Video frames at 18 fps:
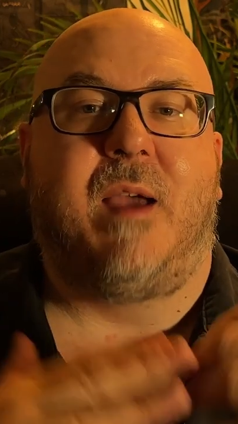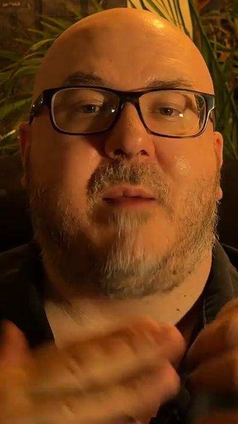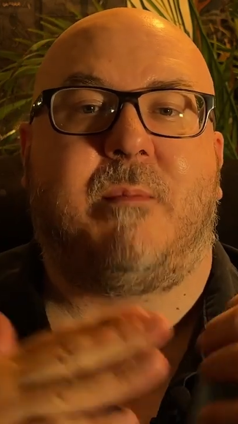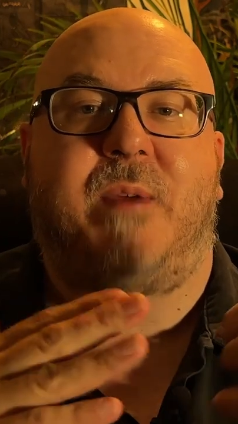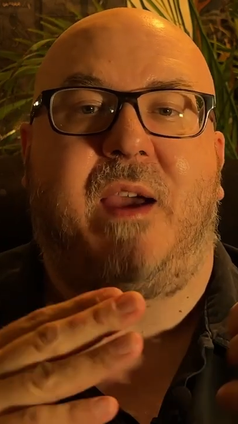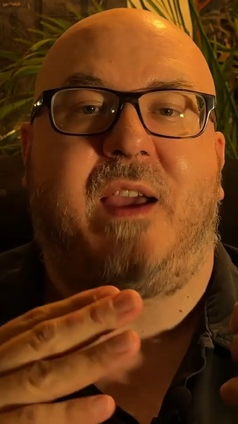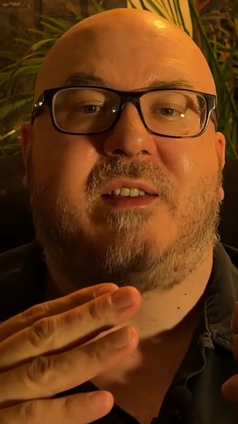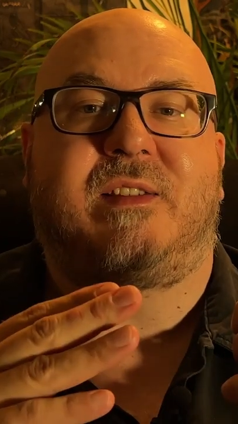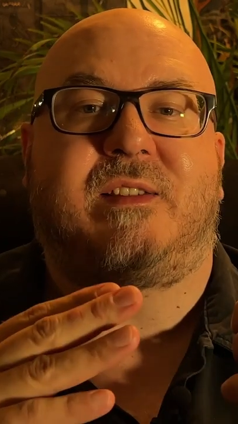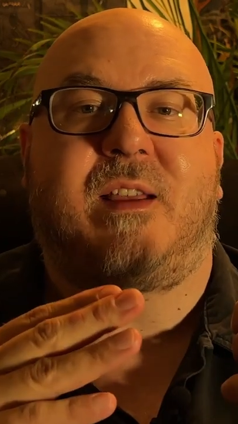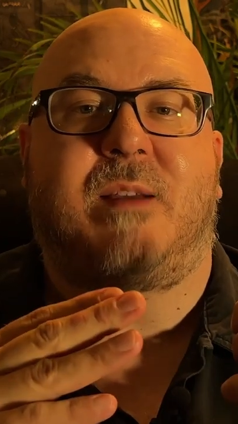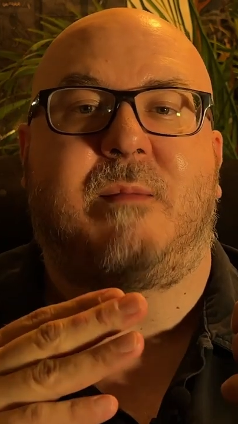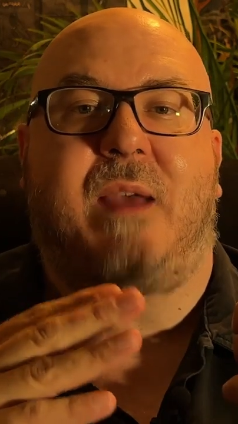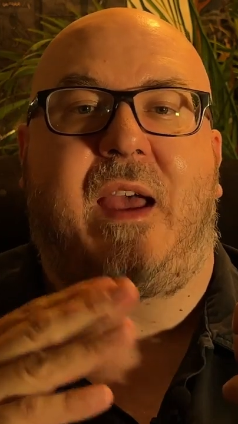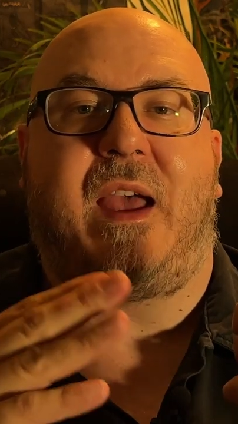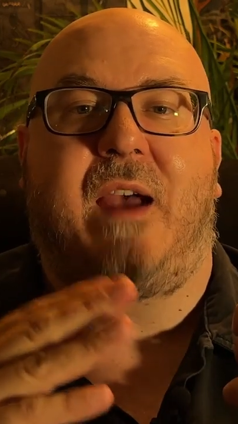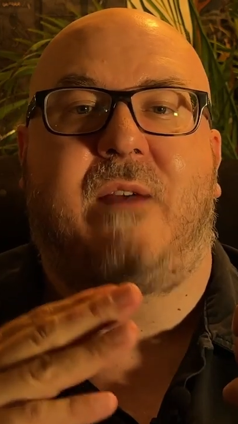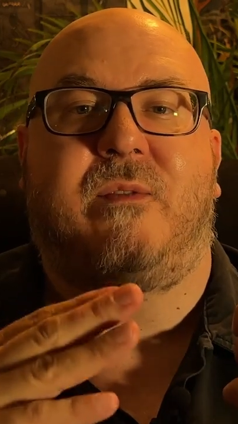based them
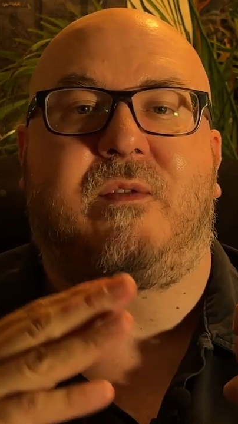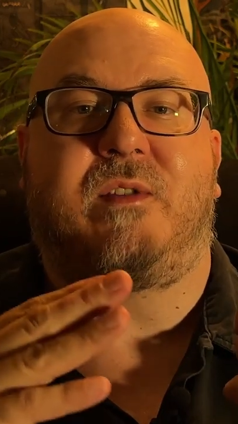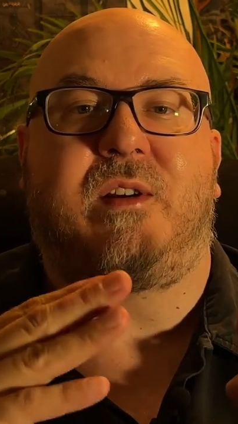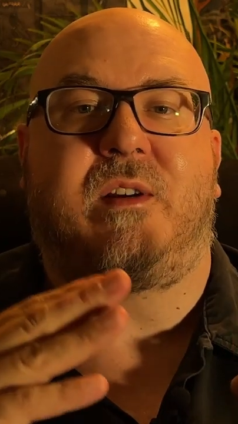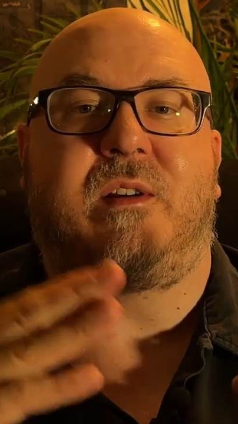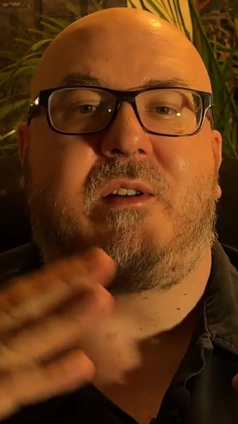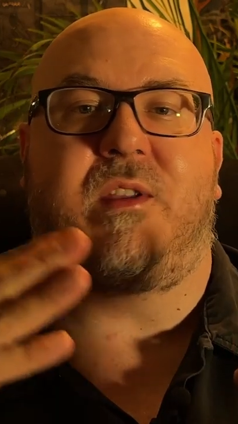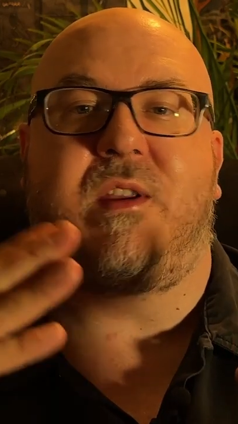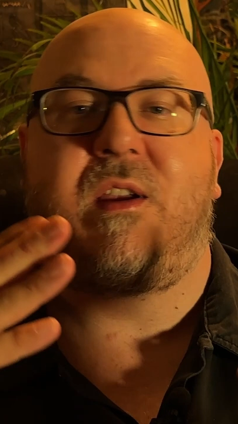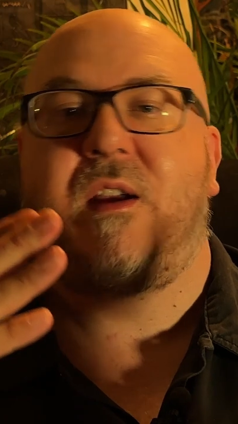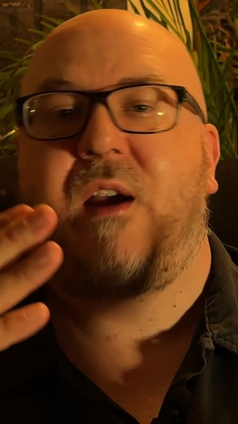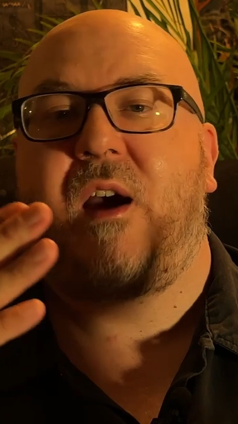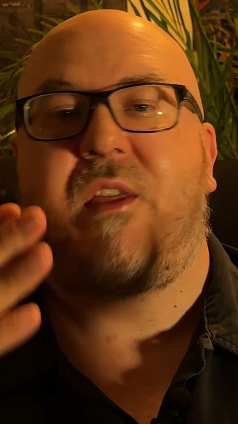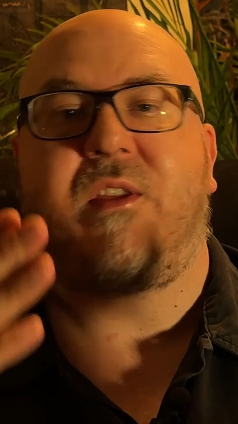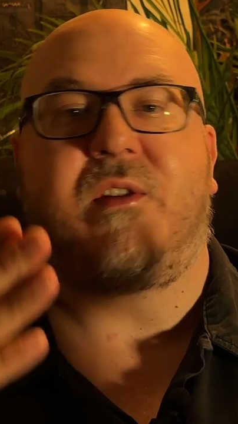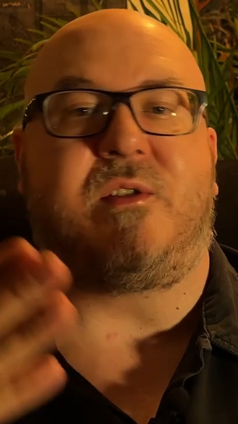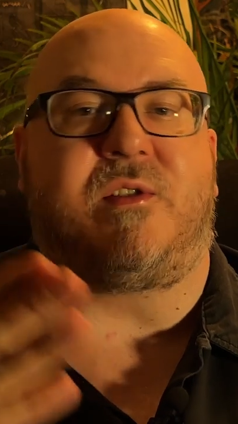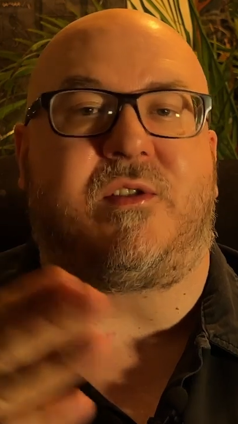after the
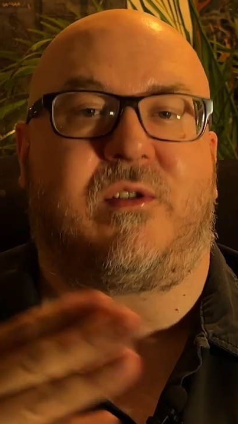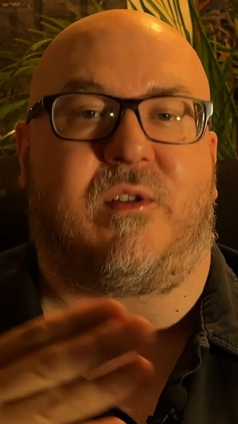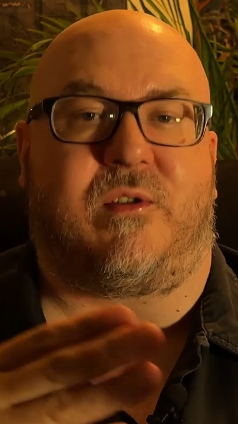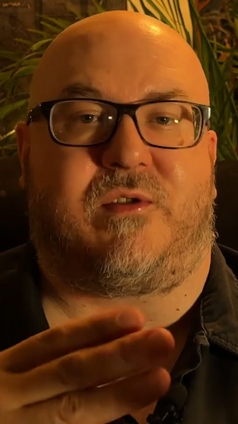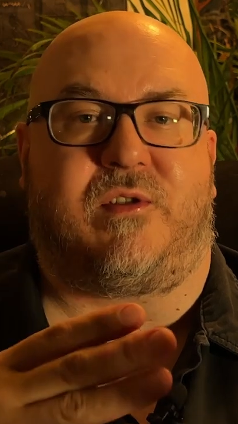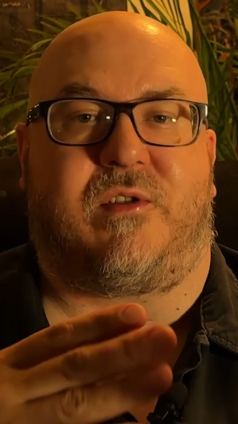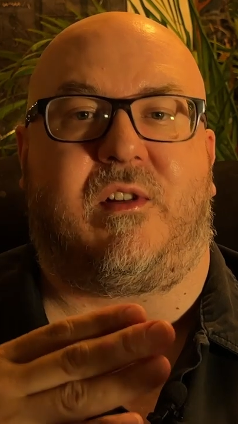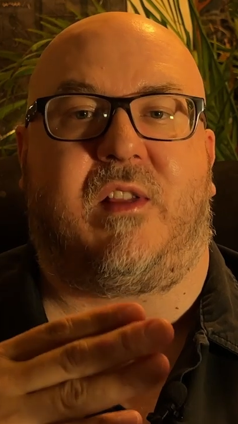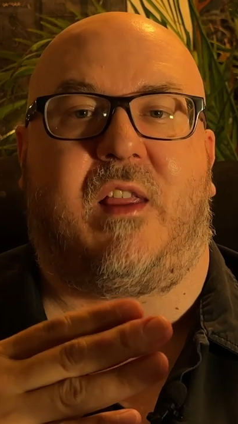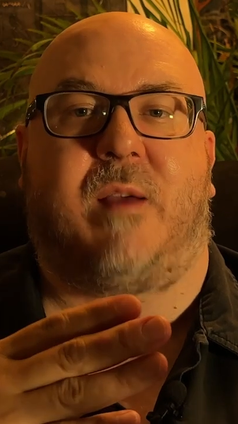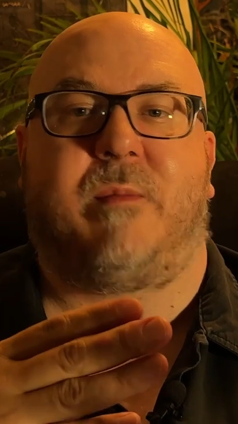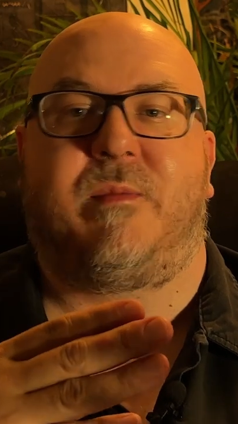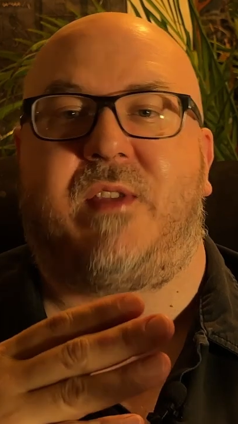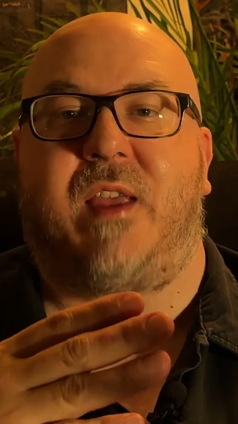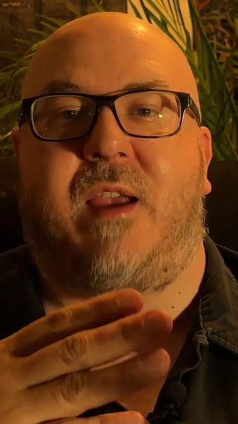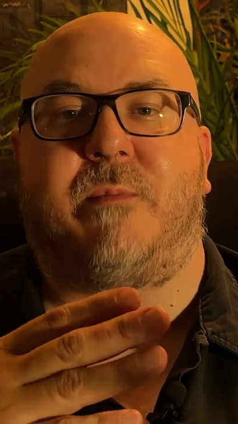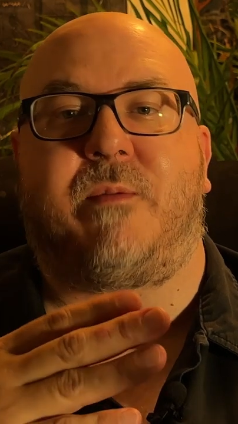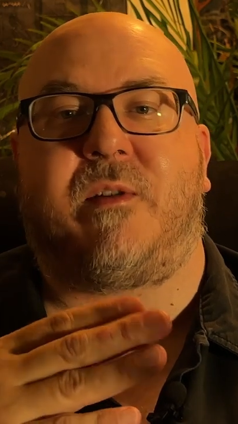other social clubs
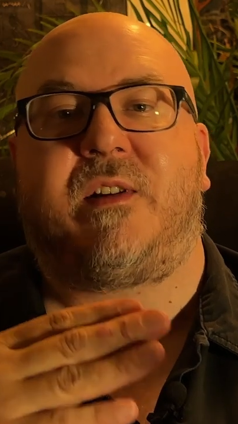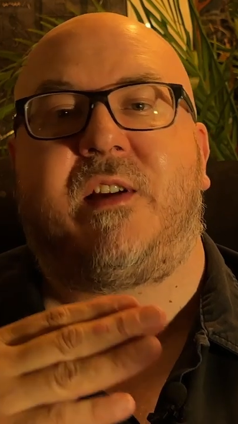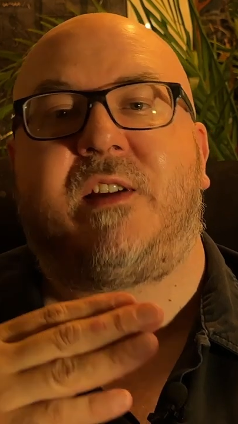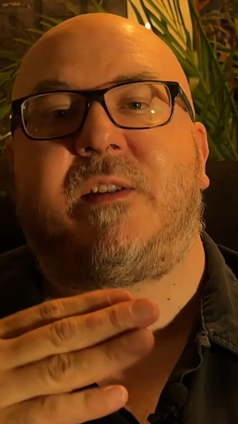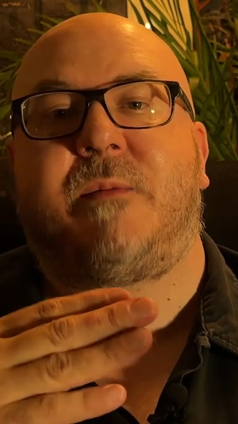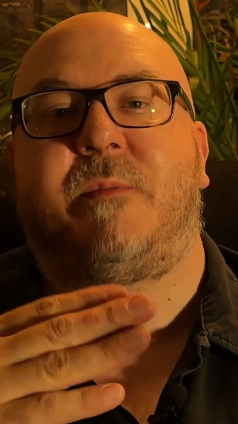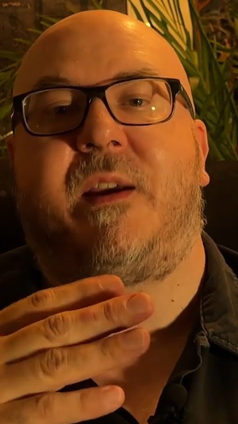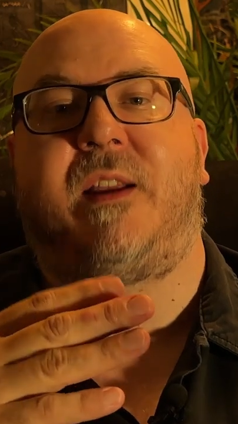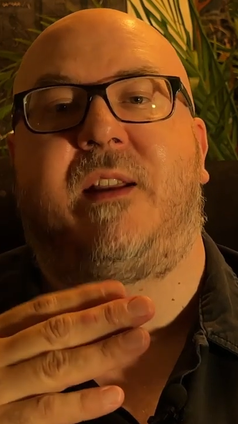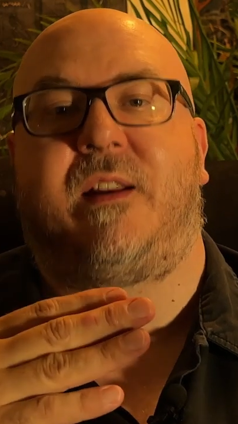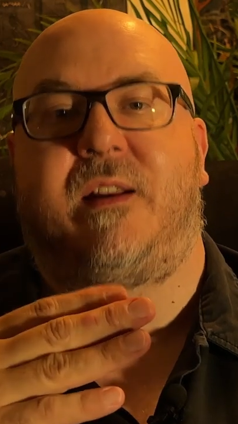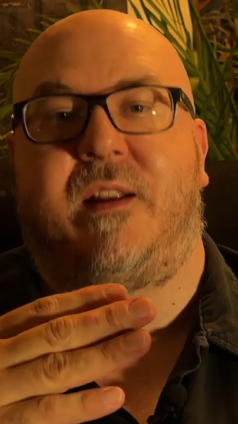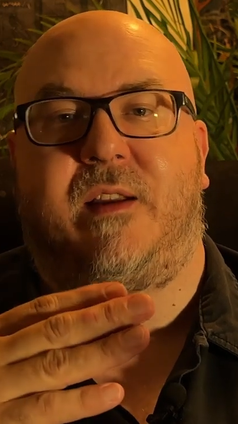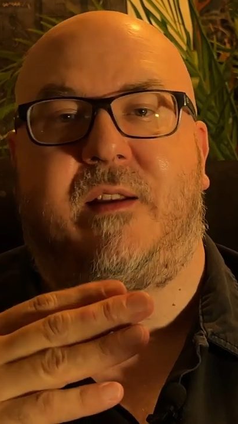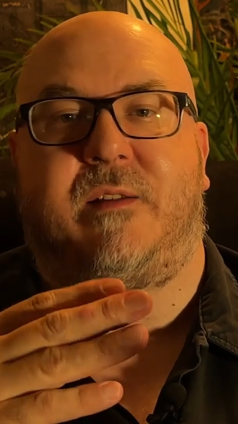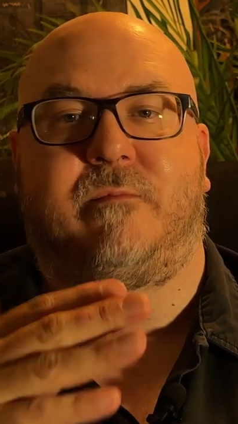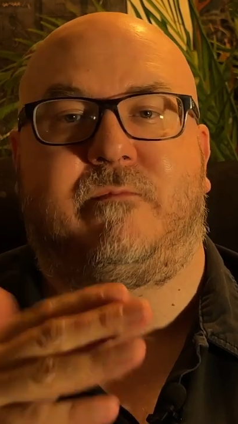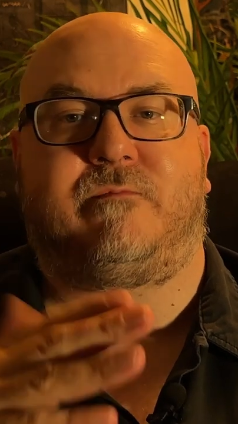they participated
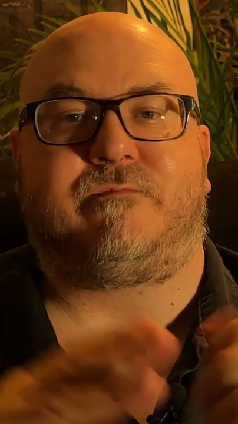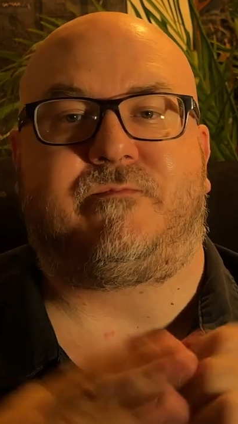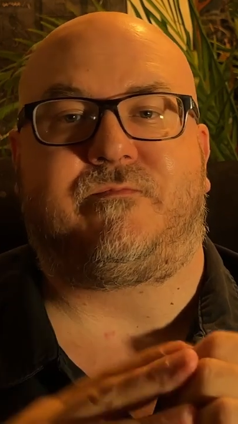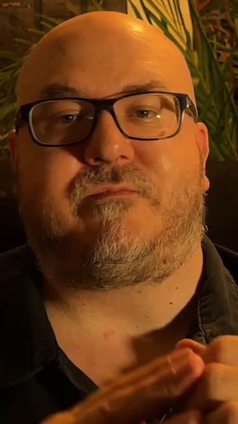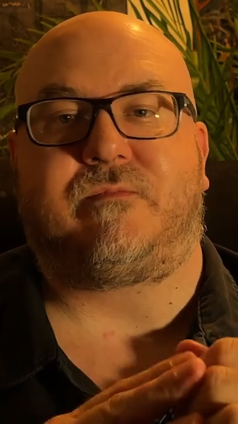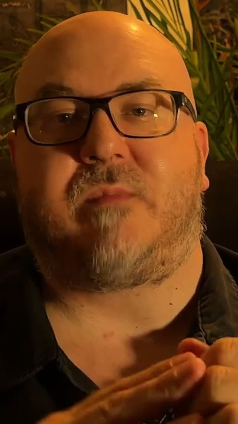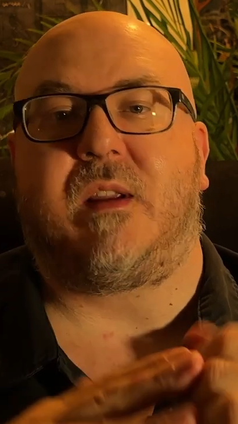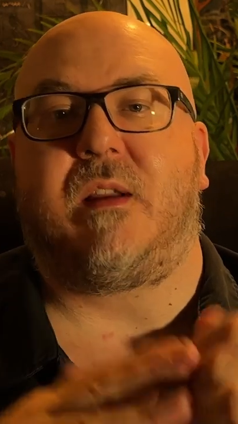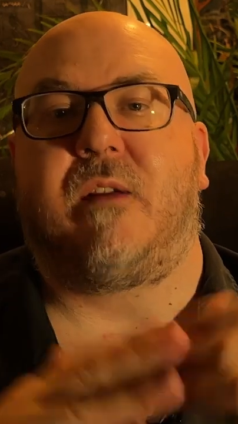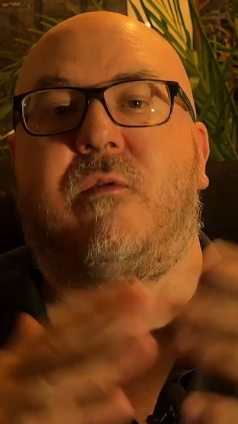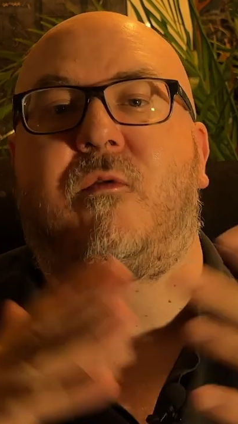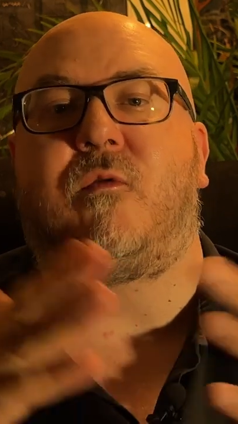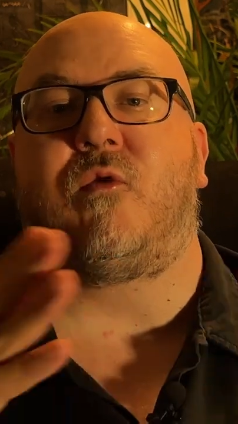in,